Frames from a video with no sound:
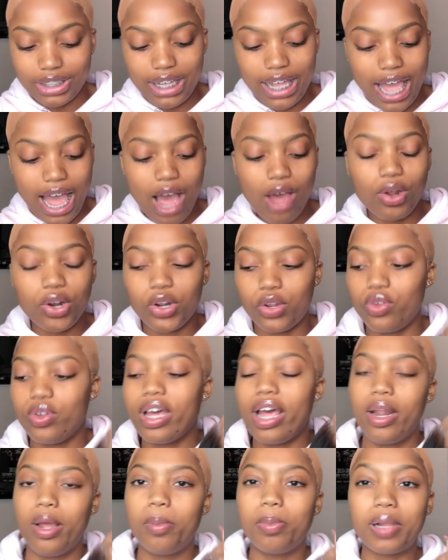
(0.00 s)
I don't know, you
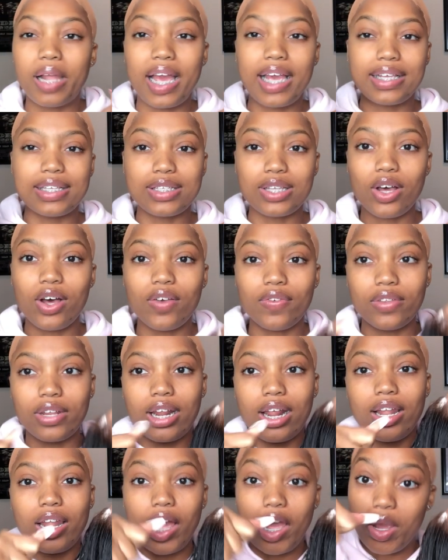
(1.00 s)
gotta apply it soft, and
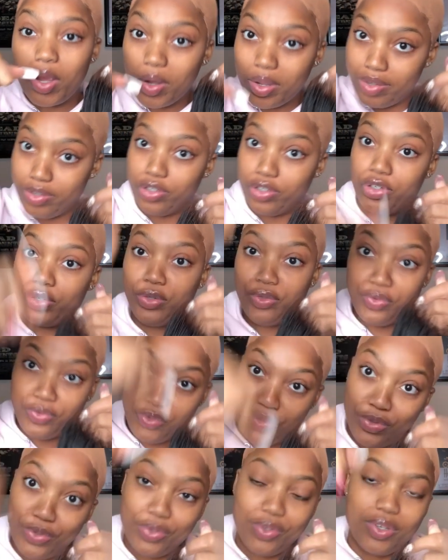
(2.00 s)
I like
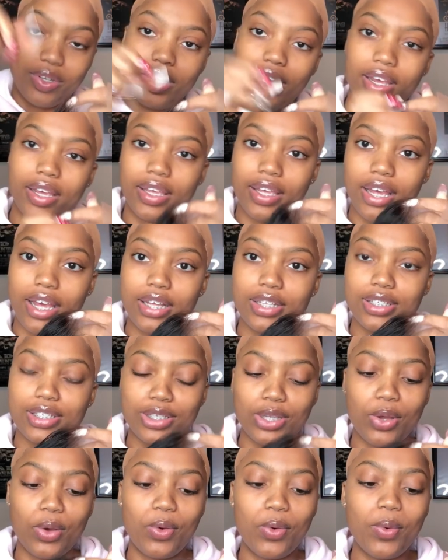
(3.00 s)
yeah,
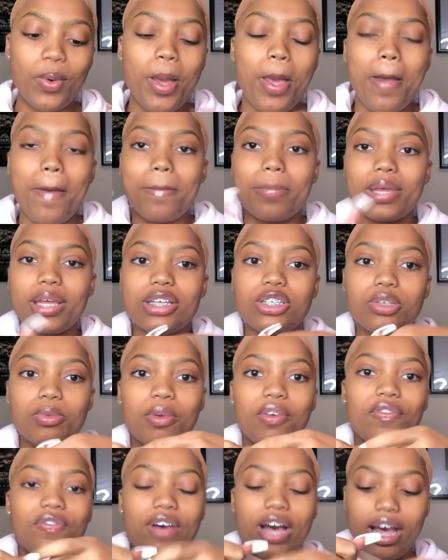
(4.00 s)
so, but it should be
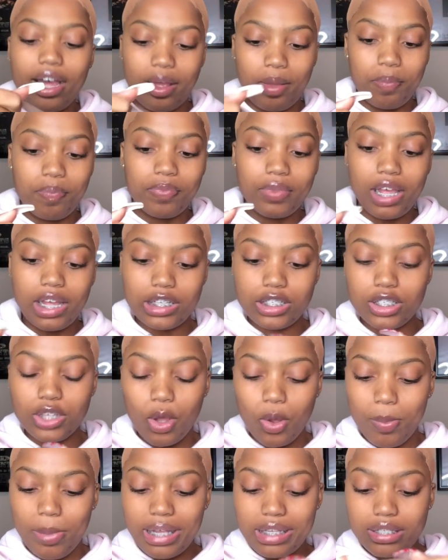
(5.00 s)
fine.
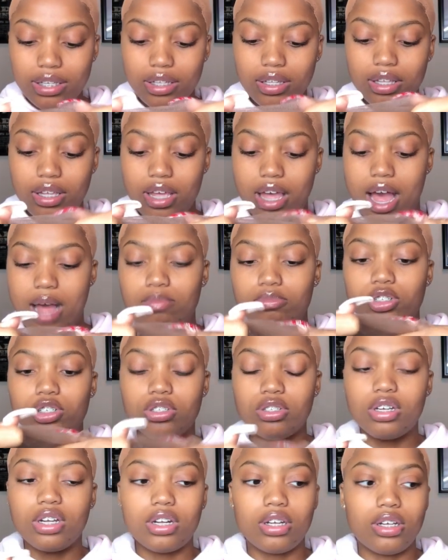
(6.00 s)
So basically, I'm just
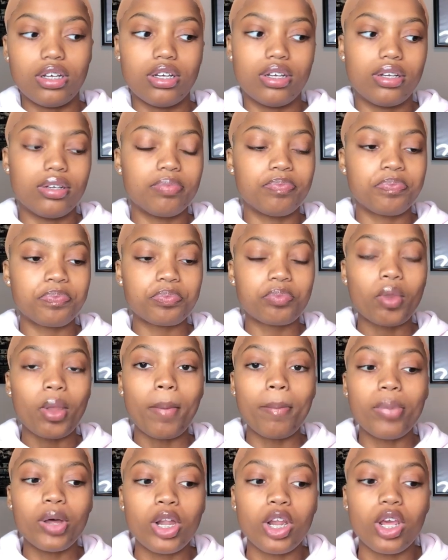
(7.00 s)
gonna
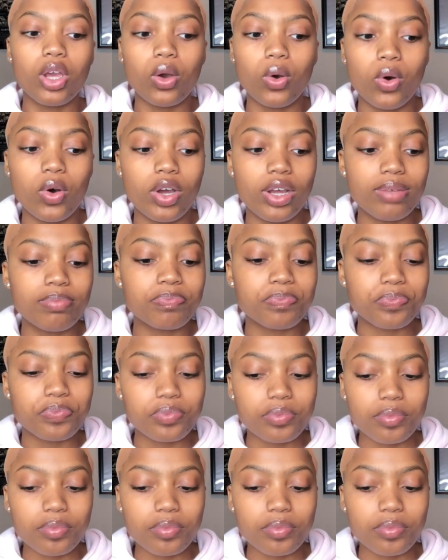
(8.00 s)
put it on